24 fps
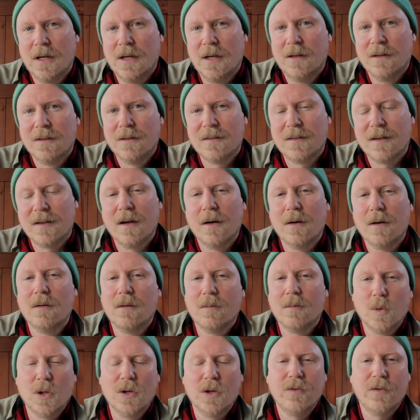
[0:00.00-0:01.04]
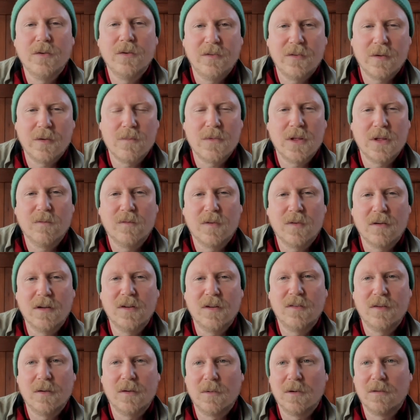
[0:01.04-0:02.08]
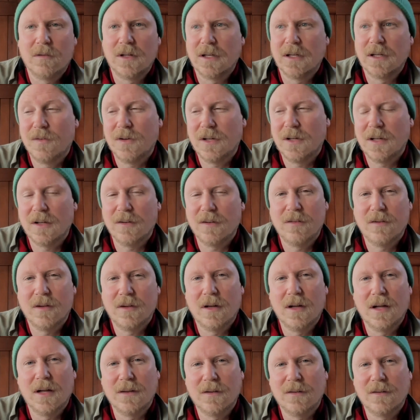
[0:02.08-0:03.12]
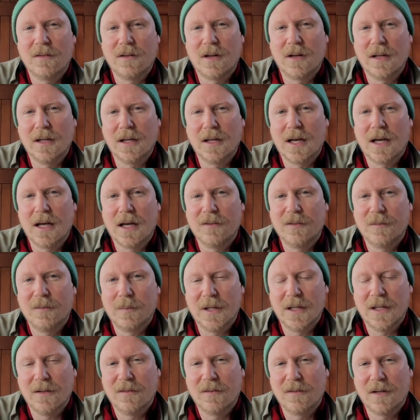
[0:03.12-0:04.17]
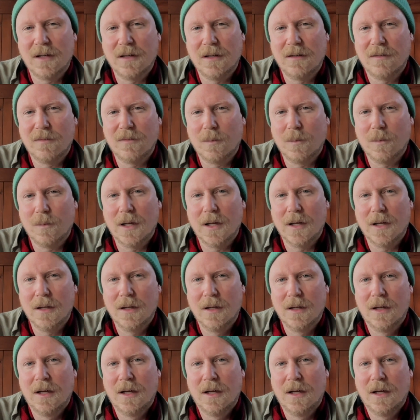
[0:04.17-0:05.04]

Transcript: So we'll do something very similar next year, like the sliding house, in a slightly different way.